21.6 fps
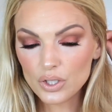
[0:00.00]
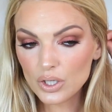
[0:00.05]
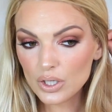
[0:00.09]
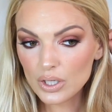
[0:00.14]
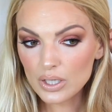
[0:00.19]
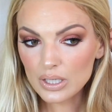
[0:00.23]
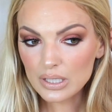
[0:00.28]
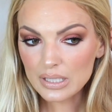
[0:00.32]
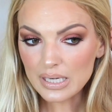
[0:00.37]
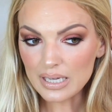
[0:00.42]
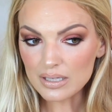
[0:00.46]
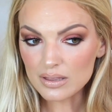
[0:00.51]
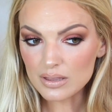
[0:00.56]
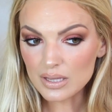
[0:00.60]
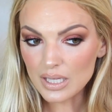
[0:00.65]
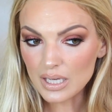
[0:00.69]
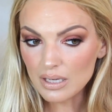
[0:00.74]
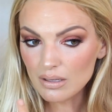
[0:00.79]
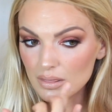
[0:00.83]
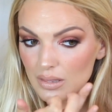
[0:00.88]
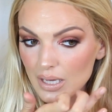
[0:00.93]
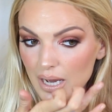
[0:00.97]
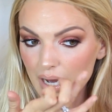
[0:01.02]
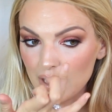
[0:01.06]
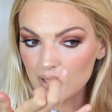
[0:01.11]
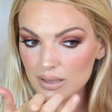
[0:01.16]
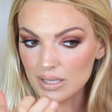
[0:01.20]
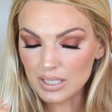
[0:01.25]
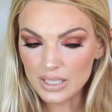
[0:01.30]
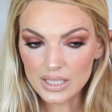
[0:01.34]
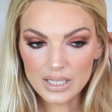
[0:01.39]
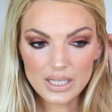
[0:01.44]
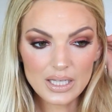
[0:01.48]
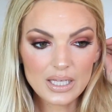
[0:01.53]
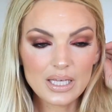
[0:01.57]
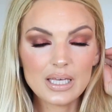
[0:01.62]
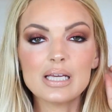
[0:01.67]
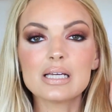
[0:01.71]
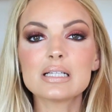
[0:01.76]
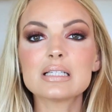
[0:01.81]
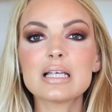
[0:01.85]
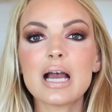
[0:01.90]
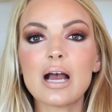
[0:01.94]
look. I think that the
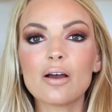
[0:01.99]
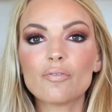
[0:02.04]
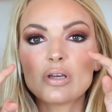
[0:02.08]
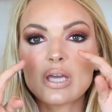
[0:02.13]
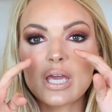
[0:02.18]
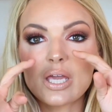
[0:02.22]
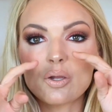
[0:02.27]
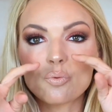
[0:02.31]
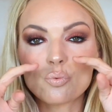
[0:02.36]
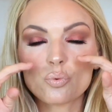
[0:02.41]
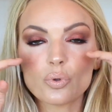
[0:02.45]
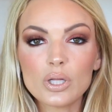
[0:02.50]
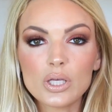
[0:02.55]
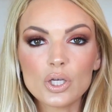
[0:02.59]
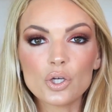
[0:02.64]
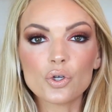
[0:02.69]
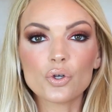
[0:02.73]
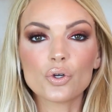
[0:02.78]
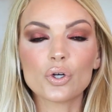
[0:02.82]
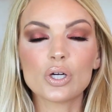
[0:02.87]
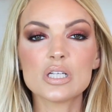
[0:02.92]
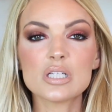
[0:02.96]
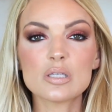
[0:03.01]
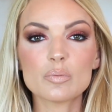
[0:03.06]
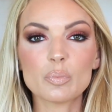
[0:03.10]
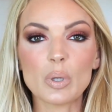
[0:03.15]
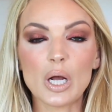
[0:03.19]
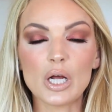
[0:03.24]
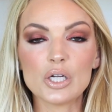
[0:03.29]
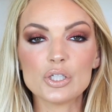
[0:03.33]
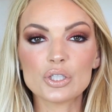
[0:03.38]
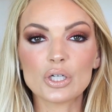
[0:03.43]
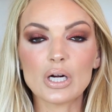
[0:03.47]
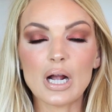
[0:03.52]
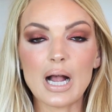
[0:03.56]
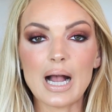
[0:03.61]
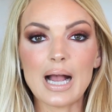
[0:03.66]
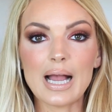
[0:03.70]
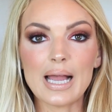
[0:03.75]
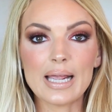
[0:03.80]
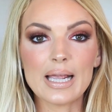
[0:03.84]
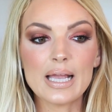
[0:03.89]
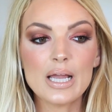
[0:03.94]
key is having a really crisp under
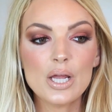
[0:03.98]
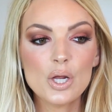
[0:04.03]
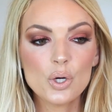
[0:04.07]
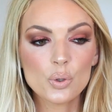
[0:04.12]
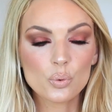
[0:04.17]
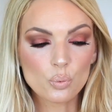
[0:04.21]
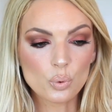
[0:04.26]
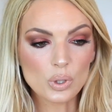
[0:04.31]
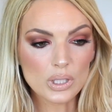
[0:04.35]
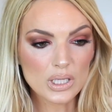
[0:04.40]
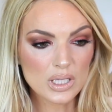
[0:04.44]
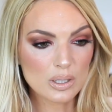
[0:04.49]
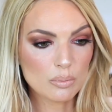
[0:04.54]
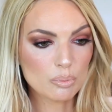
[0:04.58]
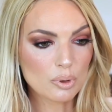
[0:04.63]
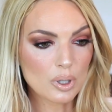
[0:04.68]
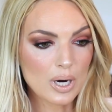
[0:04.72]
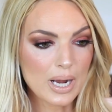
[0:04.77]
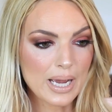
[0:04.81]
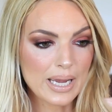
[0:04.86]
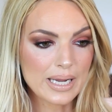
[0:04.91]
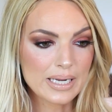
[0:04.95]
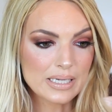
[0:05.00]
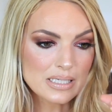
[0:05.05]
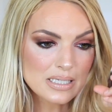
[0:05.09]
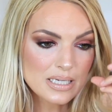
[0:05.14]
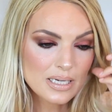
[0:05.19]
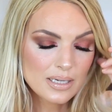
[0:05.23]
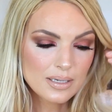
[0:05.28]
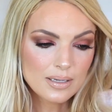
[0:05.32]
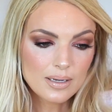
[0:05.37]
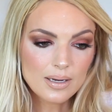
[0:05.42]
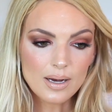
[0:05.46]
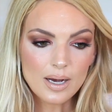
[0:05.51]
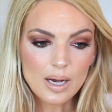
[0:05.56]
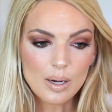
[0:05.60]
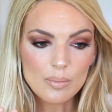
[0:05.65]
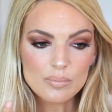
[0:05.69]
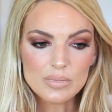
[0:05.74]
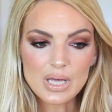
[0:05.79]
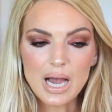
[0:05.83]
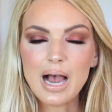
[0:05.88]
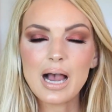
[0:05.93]
eye, really bright.
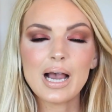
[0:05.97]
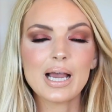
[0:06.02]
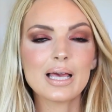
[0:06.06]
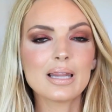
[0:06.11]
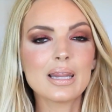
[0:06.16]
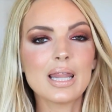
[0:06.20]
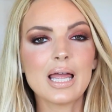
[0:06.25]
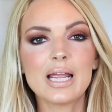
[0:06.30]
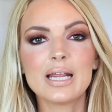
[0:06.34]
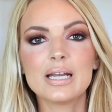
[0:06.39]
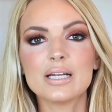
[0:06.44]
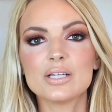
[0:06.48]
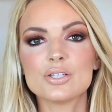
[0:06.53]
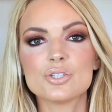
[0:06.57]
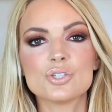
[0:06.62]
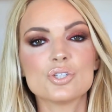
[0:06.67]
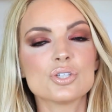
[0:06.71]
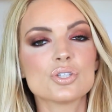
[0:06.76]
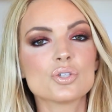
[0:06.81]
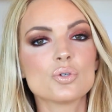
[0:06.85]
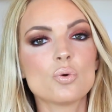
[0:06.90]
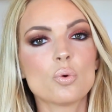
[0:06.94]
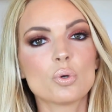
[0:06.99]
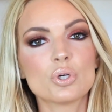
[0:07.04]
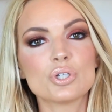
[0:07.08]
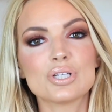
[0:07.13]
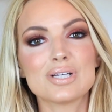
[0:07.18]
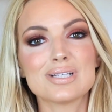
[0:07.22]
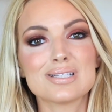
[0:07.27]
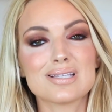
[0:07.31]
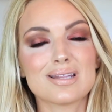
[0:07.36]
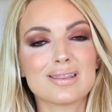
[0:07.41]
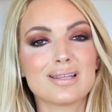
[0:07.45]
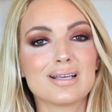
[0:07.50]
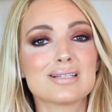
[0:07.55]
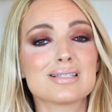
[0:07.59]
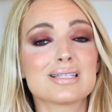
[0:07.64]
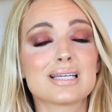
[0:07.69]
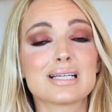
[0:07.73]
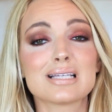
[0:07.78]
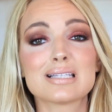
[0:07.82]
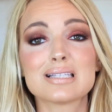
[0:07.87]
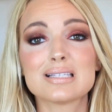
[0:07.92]
The highlight is just gorgeous. I think
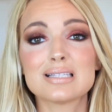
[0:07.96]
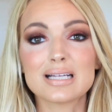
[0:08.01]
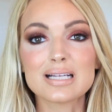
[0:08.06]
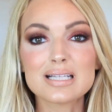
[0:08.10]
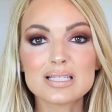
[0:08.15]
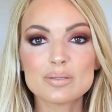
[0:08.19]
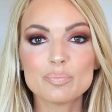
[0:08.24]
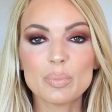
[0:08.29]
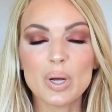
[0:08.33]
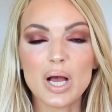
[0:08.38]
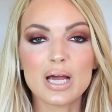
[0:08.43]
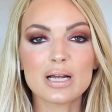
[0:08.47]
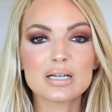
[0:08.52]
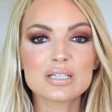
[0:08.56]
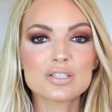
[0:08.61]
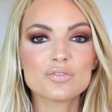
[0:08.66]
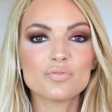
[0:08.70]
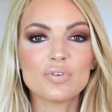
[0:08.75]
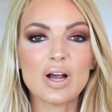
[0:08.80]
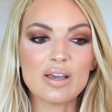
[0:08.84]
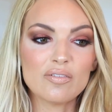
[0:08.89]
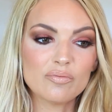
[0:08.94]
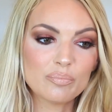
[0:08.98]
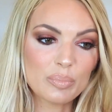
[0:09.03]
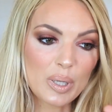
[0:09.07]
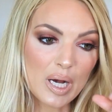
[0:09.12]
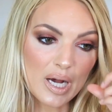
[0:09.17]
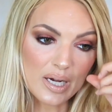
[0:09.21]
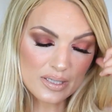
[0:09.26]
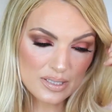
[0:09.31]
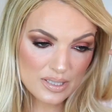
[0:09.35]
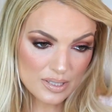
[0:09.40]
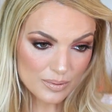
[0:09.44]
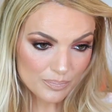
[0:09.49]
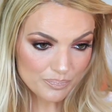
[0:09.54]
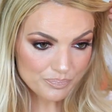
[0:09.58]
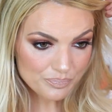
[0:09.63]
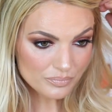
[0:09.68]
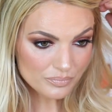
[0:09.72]
it's like $6, $5